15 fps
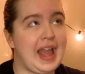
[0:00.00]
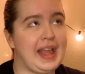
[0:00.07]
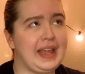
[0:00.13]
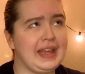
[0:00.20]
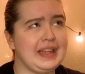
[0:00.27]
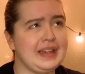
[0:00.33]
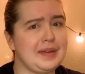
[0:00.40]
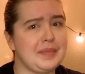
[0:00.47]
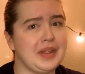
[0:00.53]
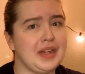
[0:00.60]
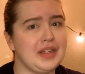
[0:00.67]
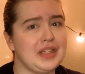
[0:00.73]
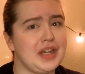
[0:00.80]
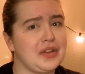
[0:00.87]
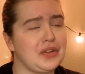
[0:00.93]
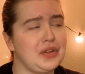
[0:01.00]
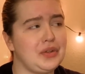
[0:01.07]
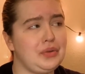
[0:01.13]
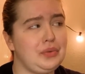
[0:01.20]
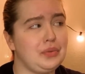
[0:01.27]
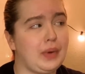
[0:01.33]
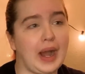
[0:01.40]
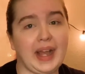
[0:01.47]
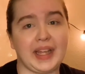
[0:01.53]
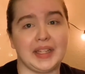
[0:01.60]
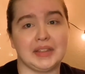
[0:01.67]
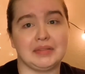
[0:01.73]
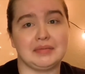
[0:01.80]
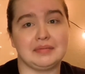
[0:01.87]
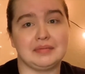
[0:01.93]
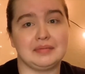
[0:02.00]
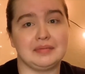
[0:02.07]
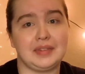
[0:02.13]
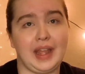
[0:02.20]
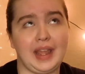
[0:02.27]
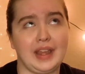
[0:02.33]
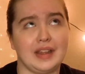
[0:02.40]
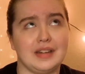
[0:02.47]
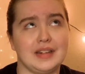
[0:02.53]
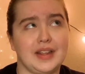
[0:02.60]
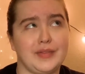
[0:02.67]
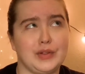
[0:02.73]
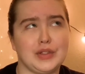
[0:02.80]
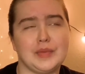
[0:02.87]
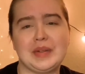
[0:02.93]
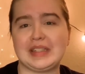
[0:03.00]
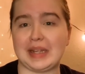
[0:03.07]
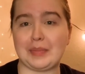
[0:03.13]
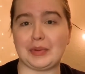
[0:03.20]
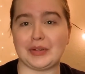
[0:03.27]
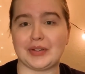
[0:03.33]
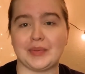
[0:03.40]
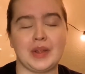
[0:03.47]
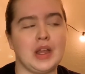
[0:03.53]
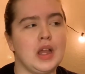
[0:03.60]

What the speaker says: and I'm gonna tell you why, and give you some examples.